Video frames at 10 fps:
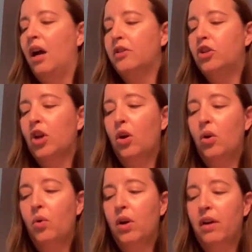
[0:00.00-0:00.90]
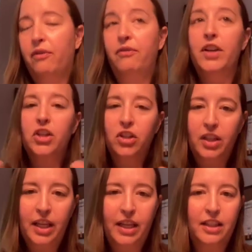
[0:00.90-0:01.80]
So
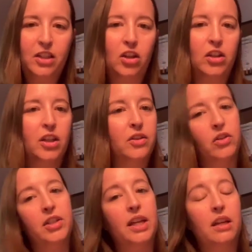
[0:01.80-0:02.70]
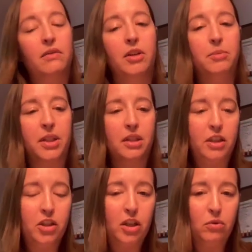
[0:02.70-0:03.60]
officially it starts on Thursday evening, but the
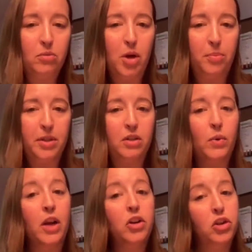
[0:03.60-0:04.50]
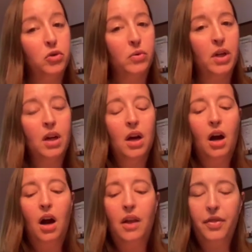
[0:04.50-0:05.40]
stitching room opens around noon
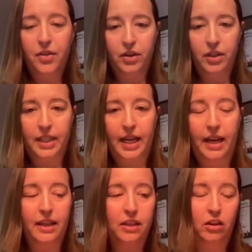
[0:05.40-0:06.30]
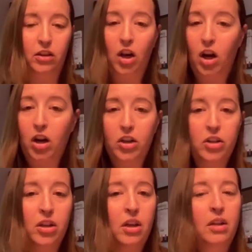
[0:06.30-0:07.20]
on Thursday. It's a
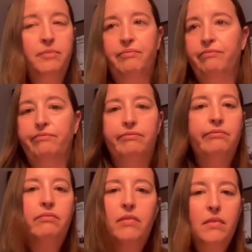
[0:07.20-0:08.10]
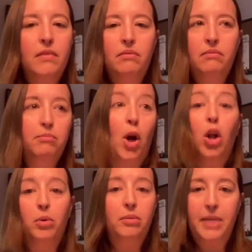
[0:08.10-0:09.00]
large
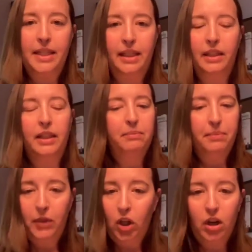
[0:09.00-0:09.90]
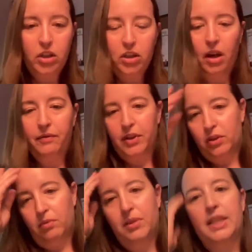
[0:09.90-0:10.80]
ballroom, basically, large
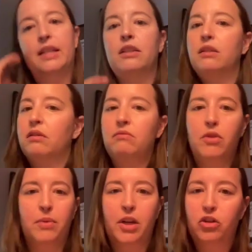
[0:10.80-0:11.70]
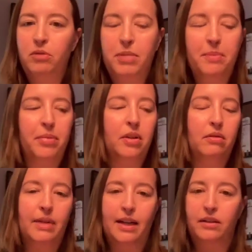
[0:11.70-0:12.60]
conference room, seats 300 people
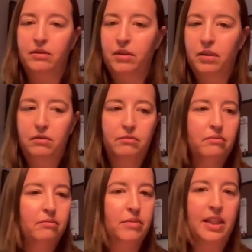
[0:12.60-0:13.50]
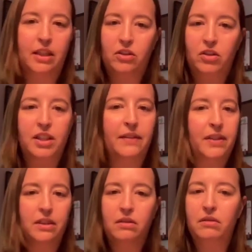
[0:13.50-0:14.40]
around 6 or
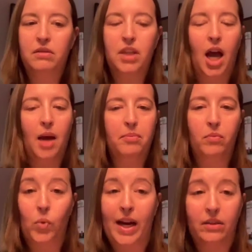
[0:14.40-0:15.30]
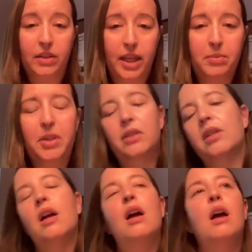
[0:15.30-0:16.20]
7 top round tables.
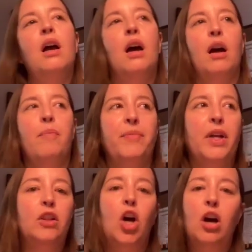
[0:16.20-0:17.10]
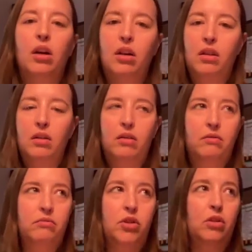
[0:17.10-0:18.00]
Along
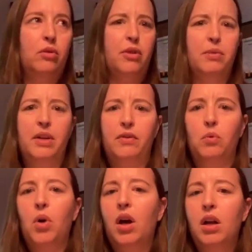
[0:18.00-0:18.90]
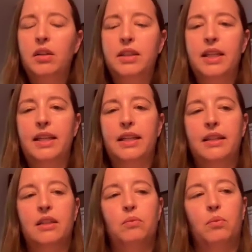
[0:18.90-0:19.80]
2 or 3 of the walls
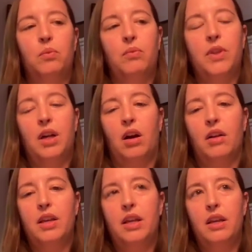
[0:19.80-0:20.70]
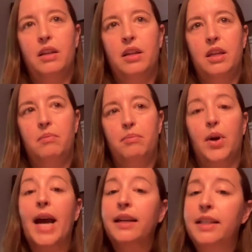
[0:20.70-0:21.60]
are the
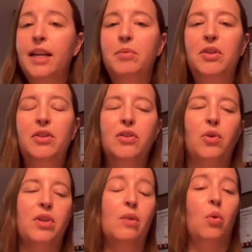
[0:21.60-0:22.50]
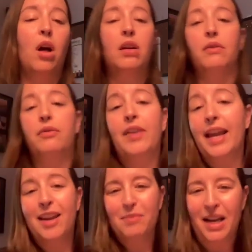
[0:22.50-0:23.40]
Bragg tables, or the Walk of
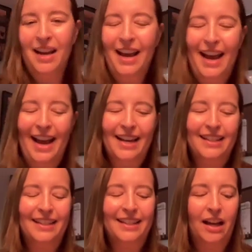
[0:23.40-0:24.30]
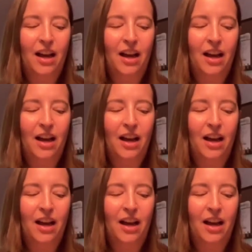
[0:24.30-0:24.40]
Fame, as